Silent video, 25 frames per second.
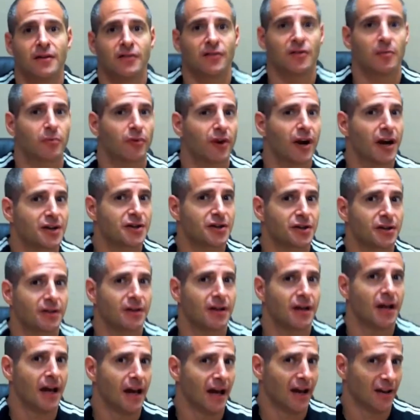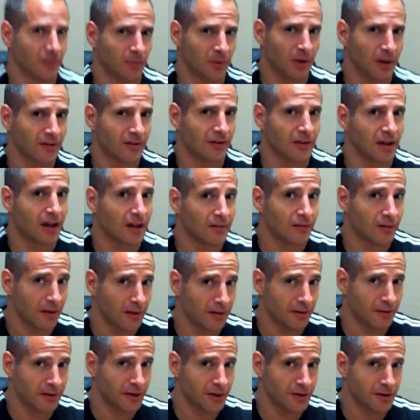depression, as well as a lot of
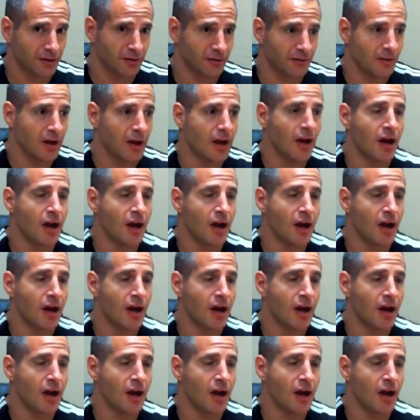other issues.